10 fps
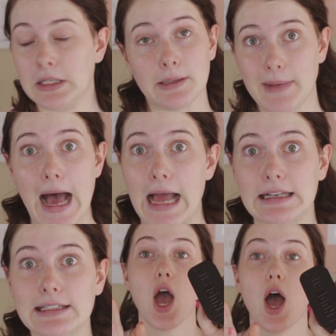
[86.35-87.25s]
I'm hot.
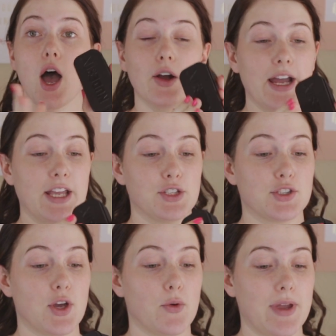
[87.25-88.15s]
Okay,
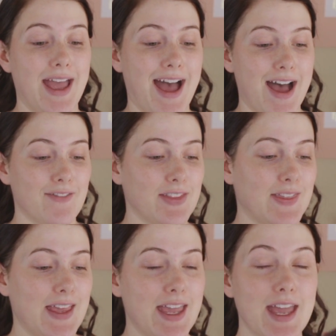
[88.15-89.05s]
so we have
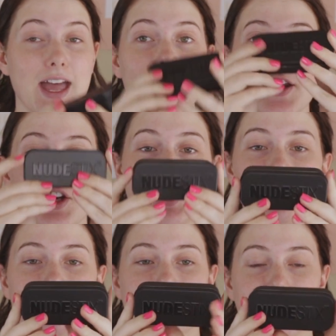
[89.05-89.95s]
the
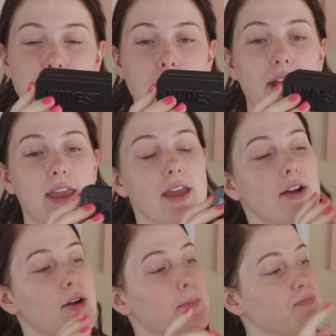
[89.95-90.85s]
NUDESTIX right
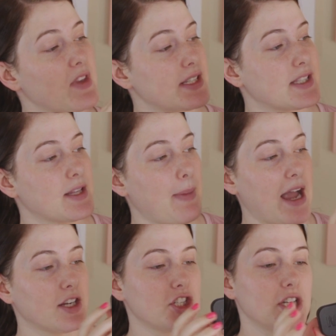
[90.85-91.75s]
here. This is the
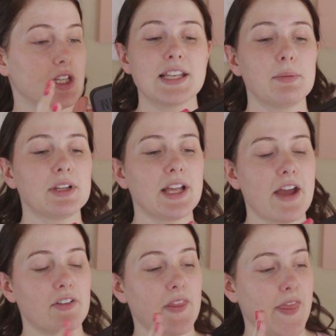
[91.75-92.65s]
packaging. Typically
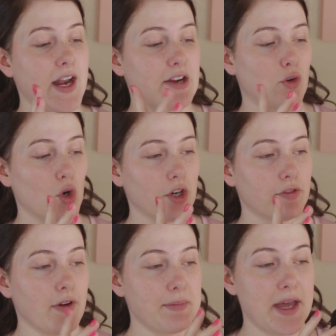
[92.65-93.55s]
everything that I've ordered
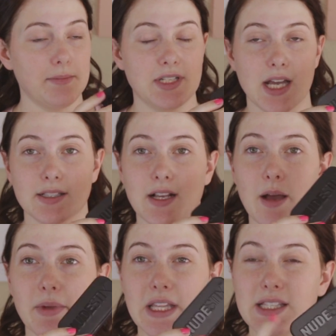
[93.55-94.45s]
from them does
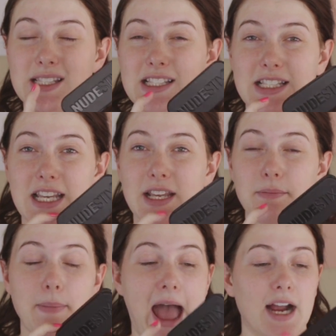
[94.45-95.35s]
come in this
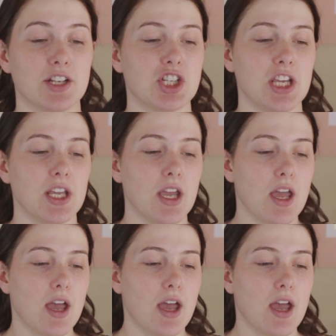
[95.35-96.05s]
tin packaging.